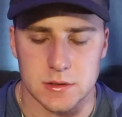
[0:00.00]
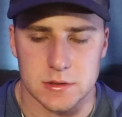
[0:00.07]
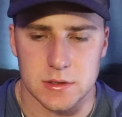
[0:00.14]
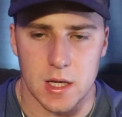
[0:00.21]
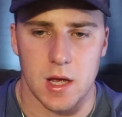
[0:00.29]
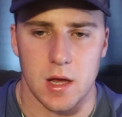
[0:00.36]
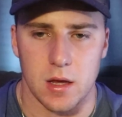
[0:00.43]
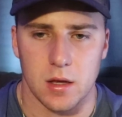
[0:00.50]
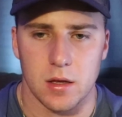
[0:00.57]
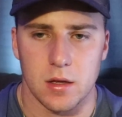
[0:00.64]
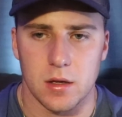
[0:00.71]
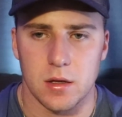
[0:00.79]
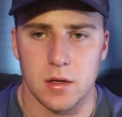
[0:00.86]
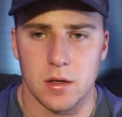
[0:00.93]
say
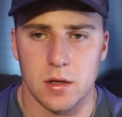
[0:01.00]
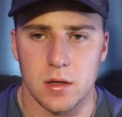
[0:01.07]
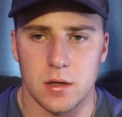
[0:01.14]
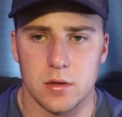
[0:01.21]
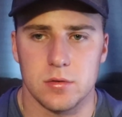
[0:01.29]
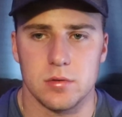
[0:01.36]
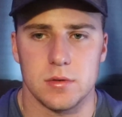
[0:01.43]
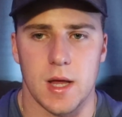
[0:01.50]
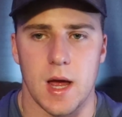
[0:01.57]
to